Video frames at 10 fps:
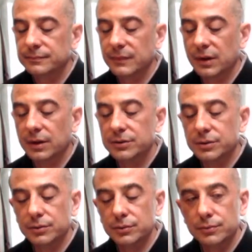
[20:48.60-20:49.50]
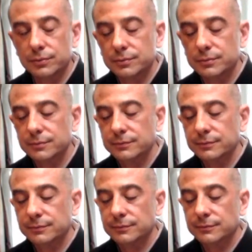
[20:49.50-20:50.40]
Not two
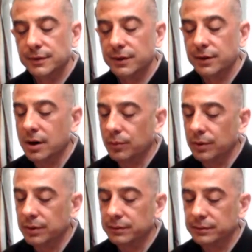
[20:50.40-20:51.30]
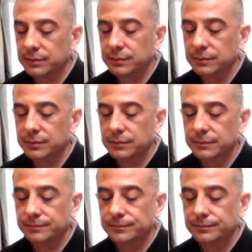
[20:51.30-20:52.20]
and not one.
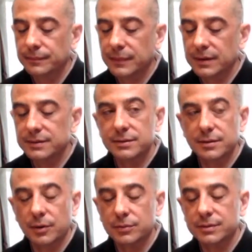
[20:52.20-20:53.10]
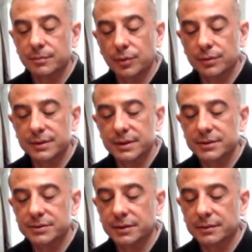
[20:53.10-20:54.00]
This is the most important
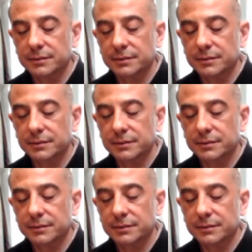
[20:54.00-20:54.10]
teaching.